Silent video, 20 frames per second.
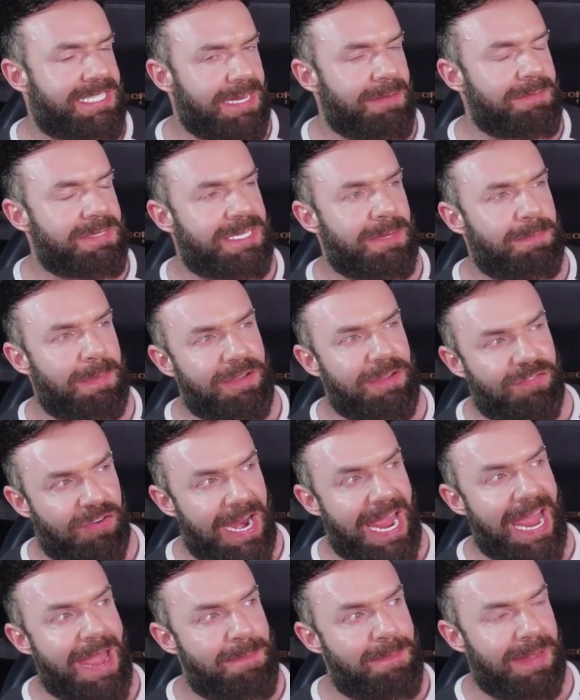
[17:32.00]
to be for
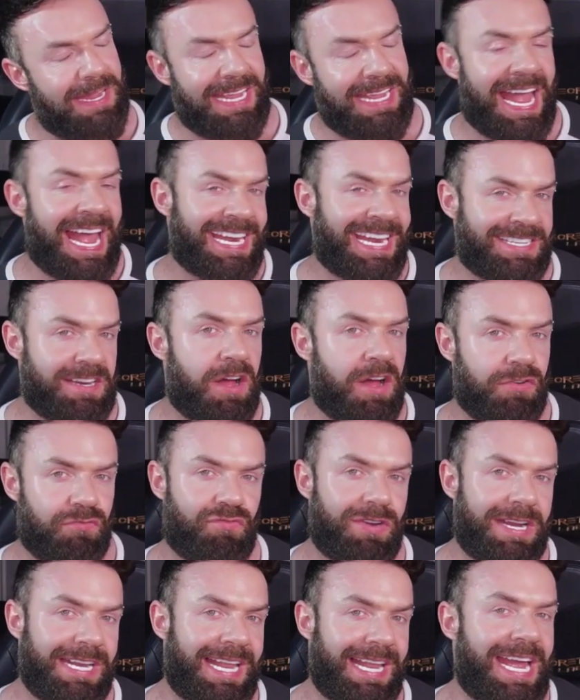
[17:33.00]
Epic and
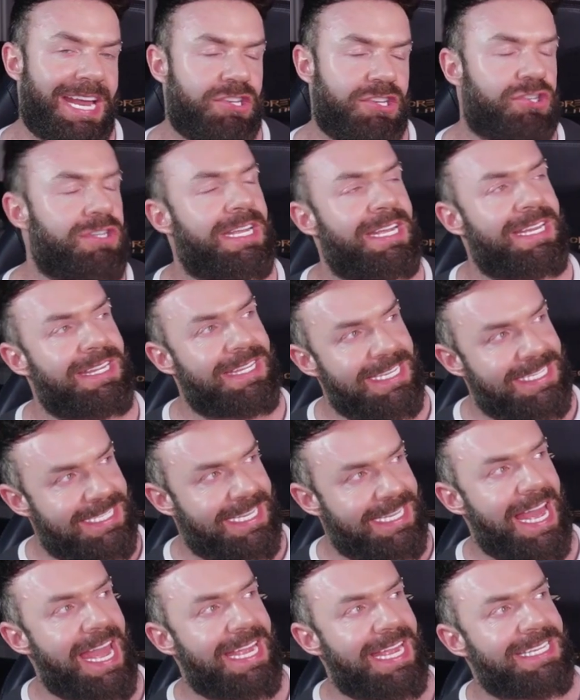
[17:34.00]
Unreal Engine in this
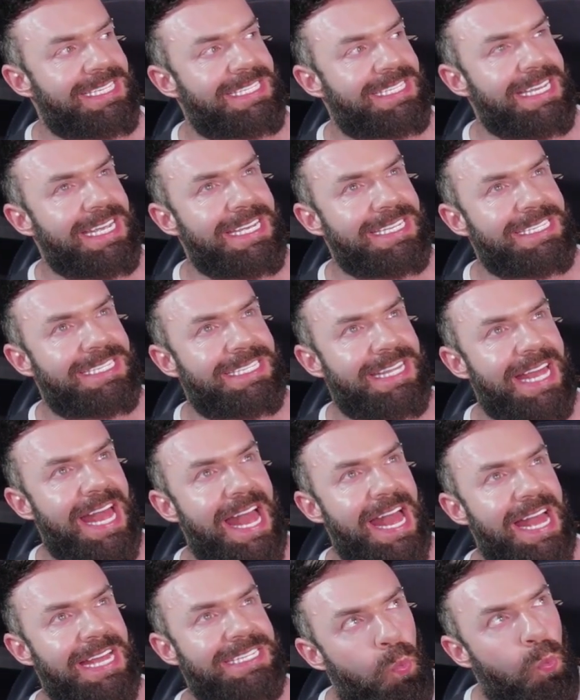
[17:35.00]
case is
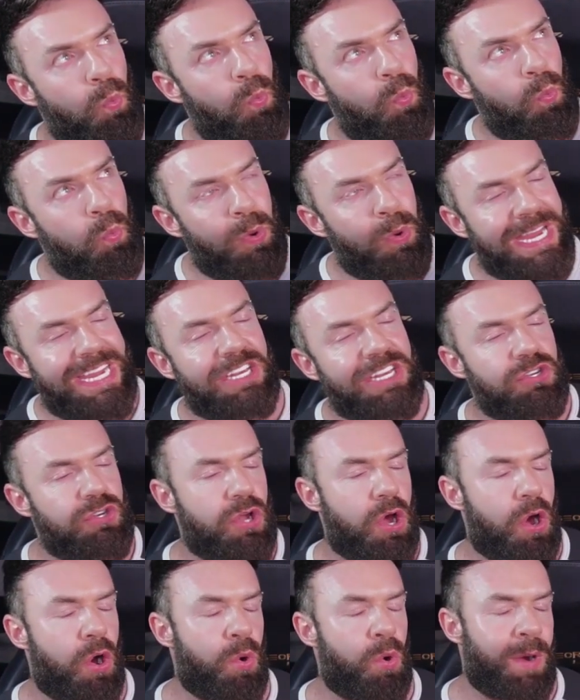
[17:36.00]
that we
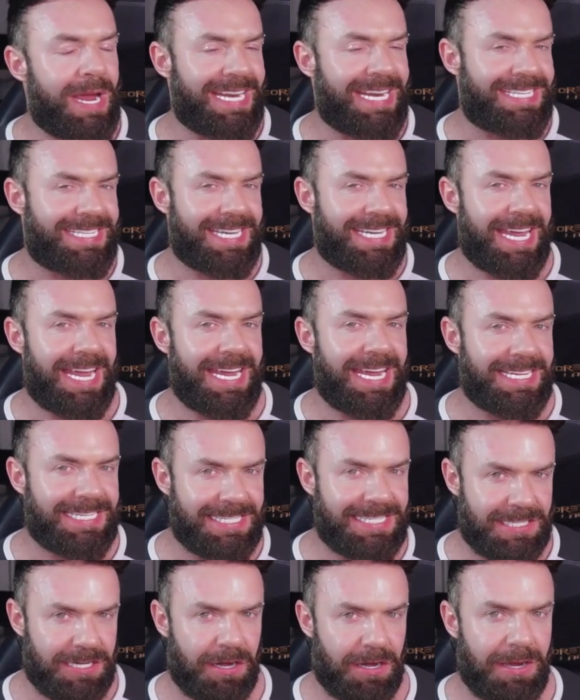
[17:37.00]
know it takes
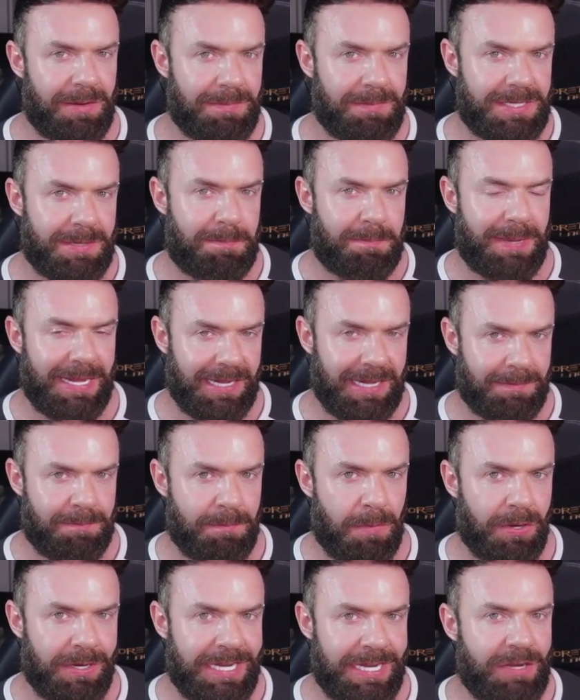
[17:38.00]
time to build money.